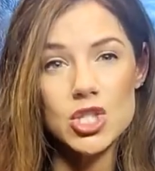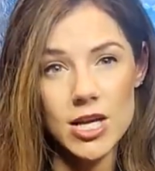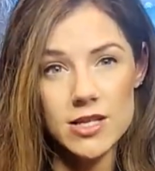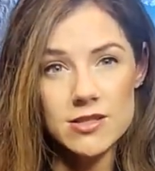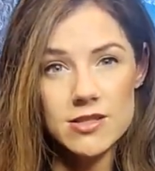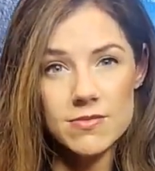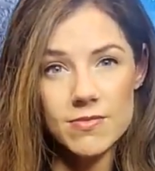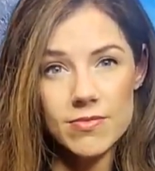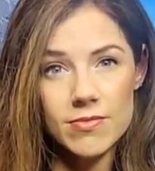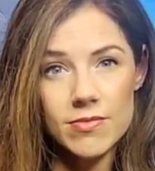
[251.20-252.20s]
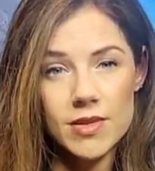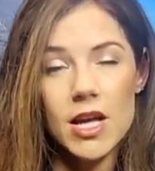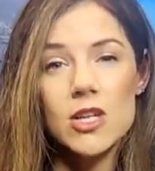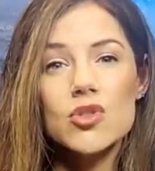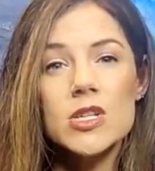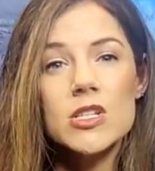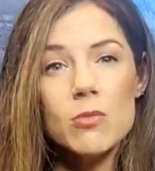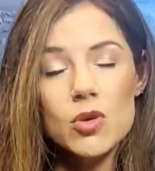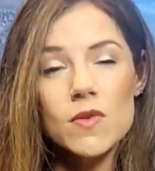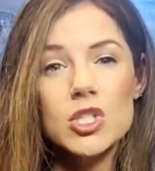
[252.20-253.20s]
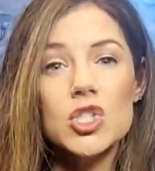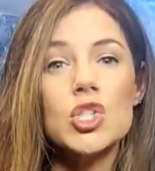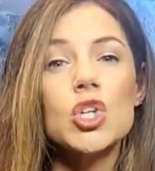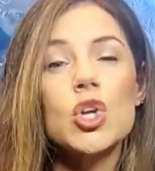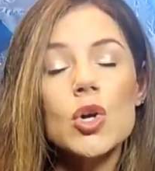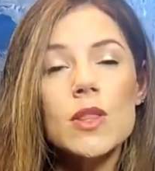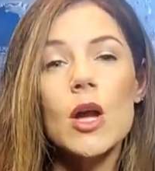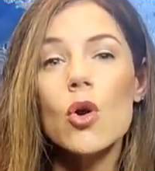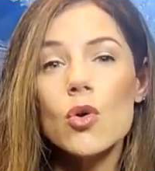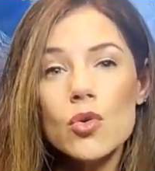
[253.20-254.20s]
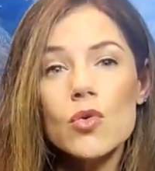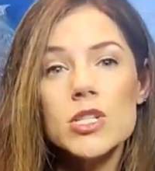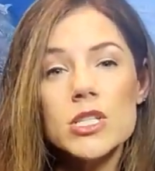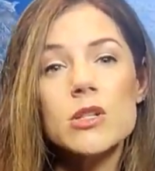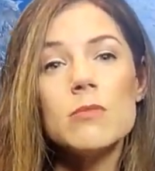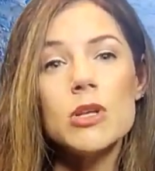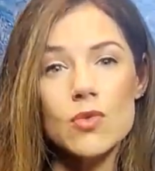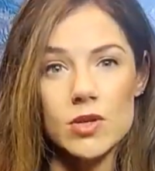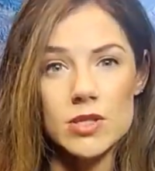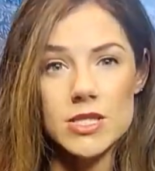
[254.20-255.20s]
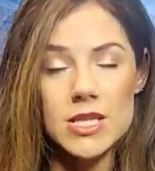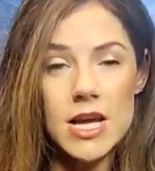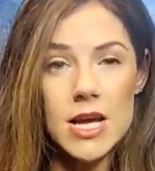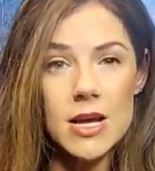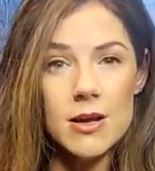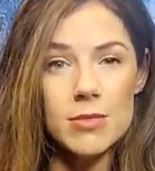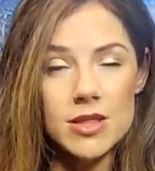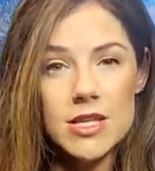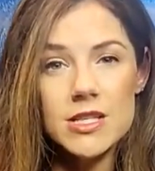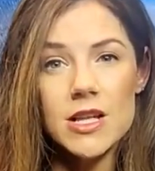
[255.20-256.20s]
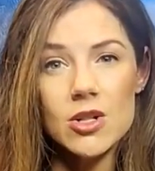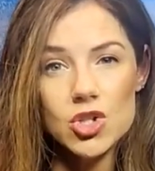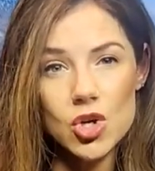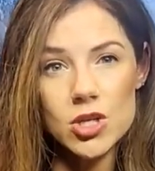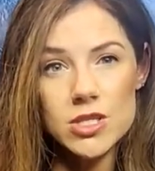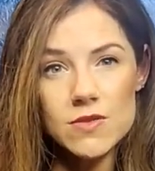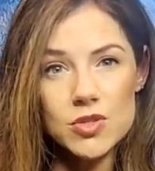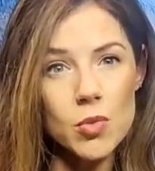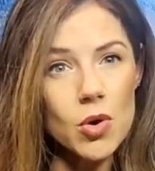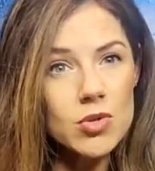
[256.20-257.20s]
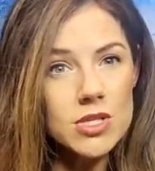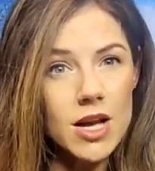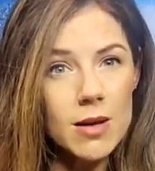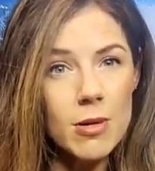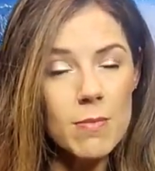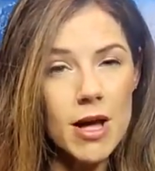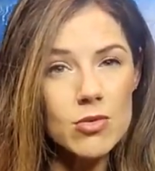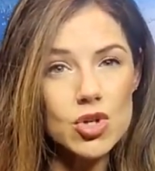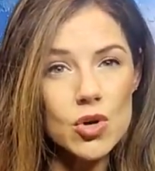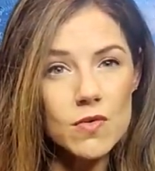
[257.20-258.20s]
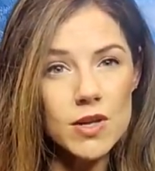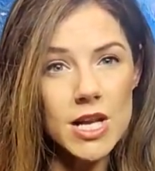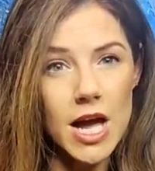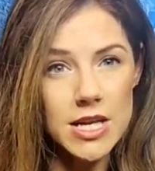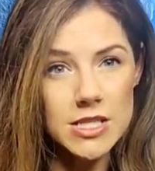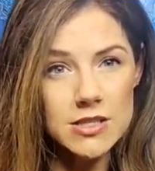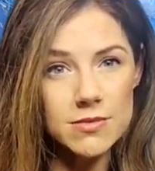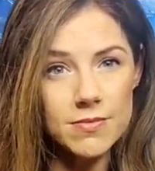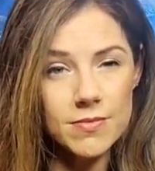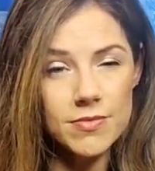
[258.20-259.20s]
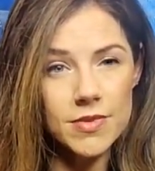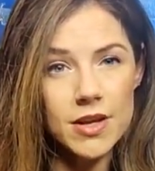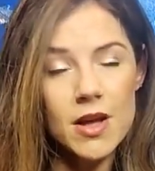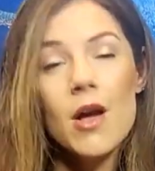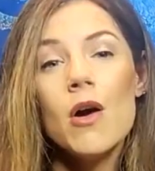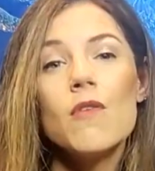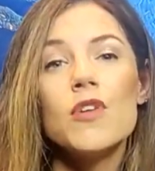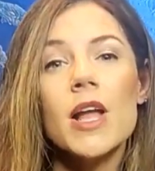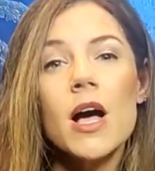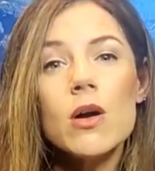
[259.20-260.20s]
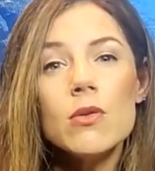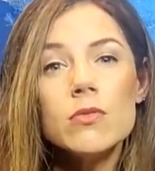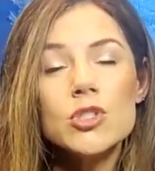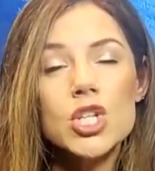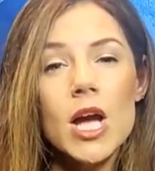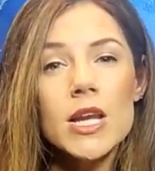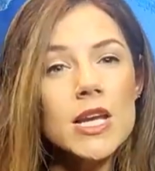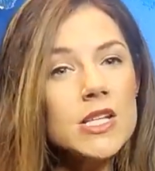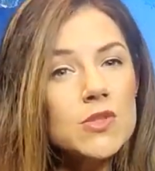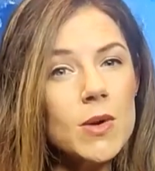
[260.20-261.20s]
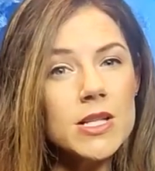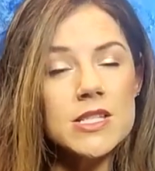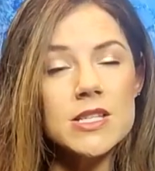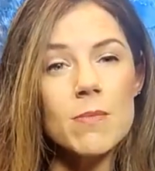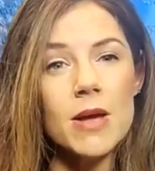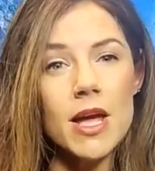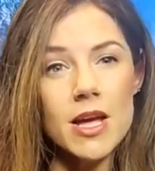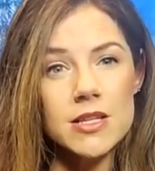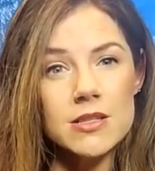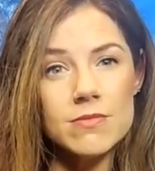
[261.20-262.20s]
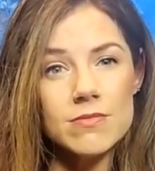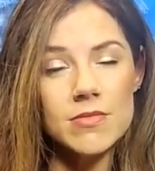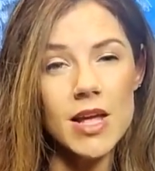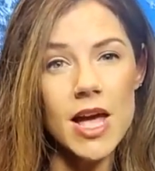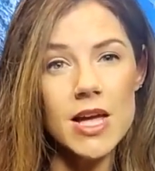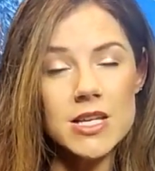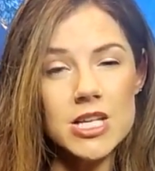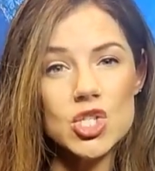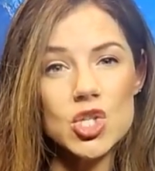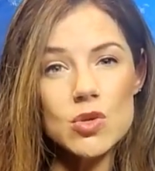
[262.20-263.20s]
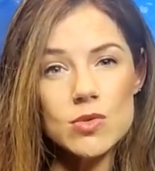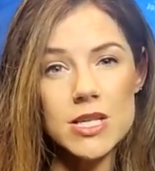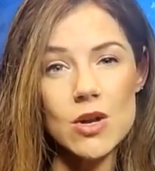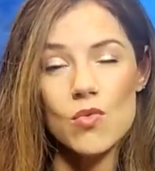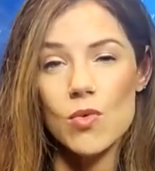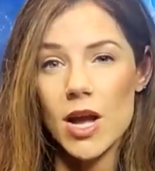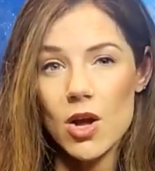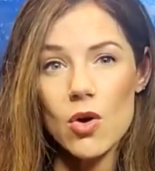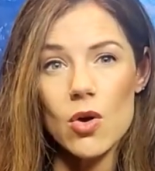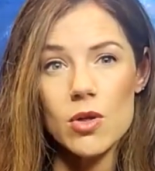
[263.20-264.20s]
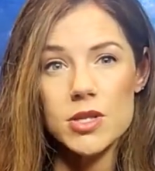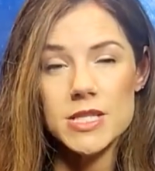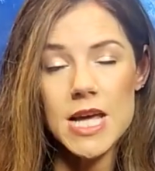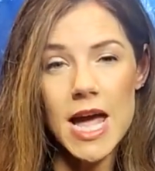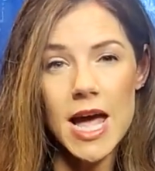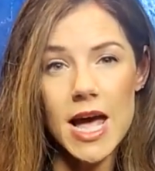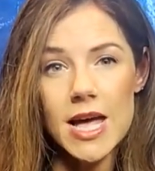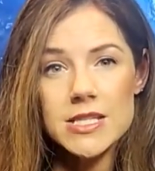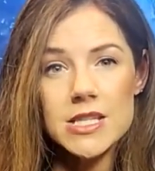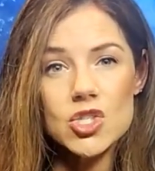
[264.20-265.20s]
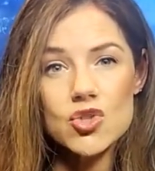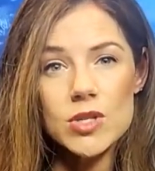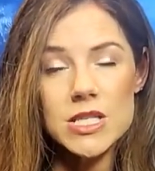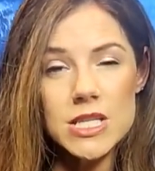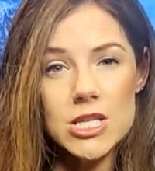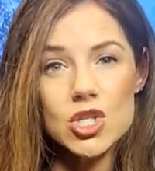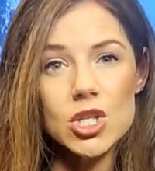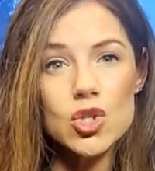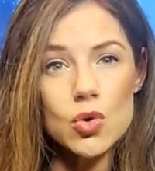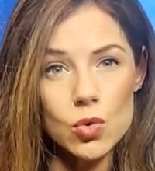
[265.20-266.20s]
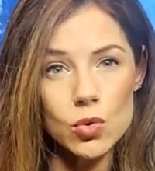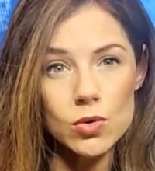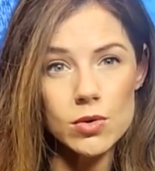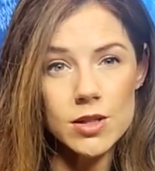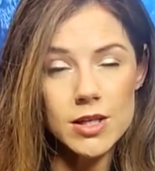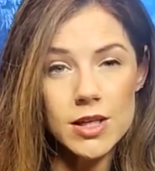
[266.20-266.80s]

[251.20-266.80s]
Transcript: chains. Countries are moving to secure their own critical minerals, but these alternatives won't come about overnight. For now, China is one step ahead, and it is using rare earths as a strategic tool,